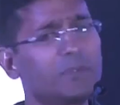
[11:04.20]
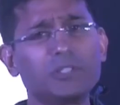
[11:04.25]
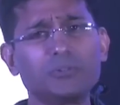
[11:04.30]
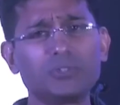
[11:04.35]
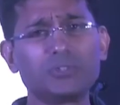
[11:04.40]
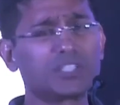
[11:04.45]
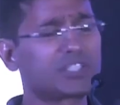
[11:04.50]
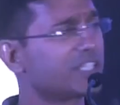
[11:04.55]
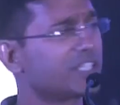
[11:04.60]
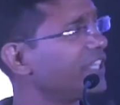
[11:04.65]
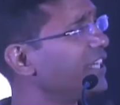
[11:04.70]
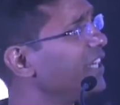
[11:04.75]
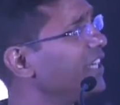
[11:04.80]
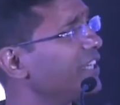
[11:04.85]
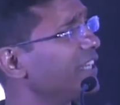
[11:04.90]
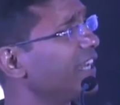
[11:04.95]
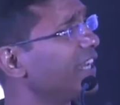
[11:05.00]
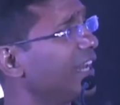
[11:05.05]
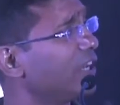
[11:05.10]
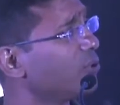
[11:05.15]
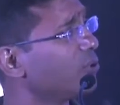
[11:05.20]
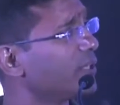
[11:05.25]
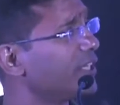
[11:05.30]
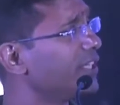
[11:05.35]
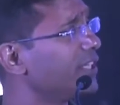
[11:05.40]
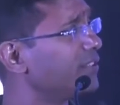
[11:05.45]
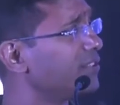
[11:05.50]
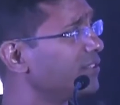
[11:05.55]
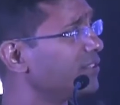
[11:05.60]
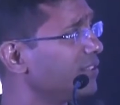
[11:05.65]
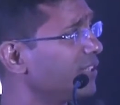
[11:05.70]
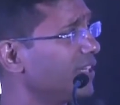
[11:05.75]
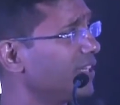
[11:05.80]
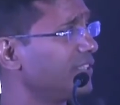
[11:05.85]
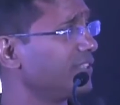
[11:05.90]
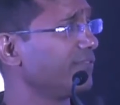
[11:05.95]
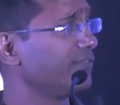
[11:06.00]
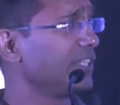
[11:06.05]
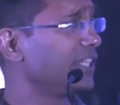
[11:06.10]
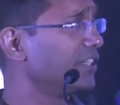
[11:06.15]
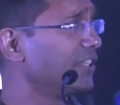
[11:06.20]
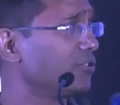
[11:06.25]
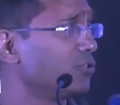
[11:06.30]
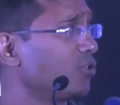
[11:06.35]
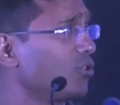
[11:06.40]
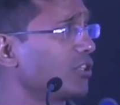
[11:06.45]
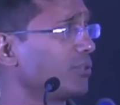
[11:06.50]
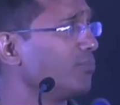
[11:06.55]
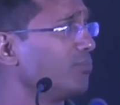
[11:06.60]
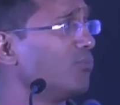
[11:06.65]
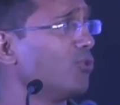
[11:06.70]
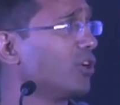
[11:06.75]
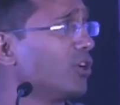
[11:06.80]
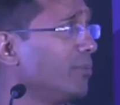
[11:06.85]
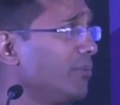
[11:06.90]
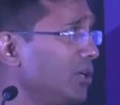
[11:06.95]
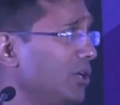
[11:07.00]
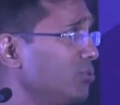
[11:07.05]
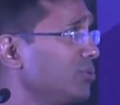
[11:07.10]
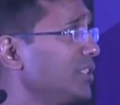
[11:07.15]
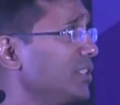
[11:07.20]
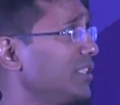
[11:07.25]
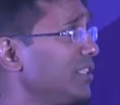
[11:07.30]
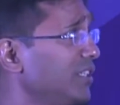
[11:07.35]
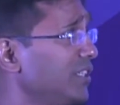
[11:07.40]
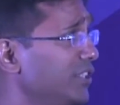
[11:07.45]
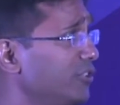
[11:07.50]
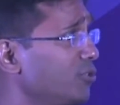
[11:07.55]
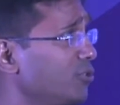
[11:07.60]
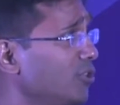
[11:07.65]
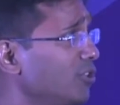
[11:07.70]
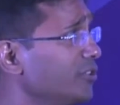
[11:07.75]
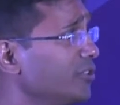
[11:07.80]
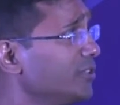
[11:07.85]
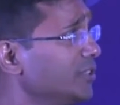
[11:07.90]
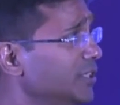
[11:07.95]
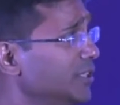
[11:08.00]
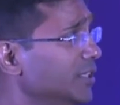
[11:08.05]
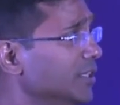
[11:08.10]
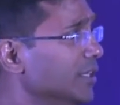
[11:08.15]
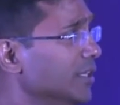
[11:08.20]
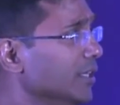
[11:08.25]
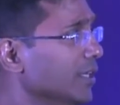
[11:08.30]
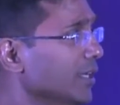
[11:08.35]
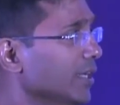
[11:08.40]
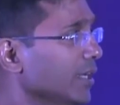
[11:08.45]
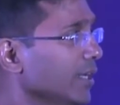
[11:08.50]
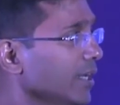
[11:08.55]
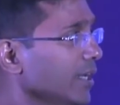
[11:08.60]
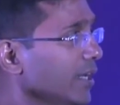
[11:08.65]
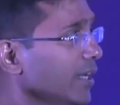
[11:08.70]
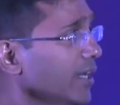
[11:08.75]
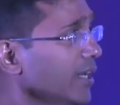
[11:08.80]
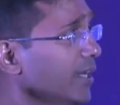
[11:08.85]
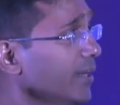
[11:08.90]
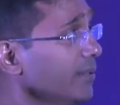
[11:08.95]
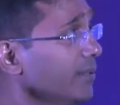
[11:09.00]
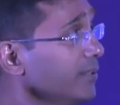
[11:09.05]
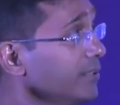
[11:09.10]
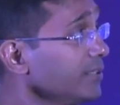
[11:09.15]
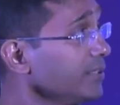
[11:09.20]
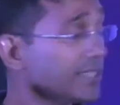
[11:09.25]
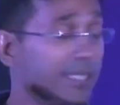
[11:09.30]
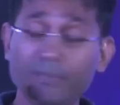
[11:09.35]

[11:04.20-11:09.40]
You just create and allocate. I think we can talk more about it later on. Some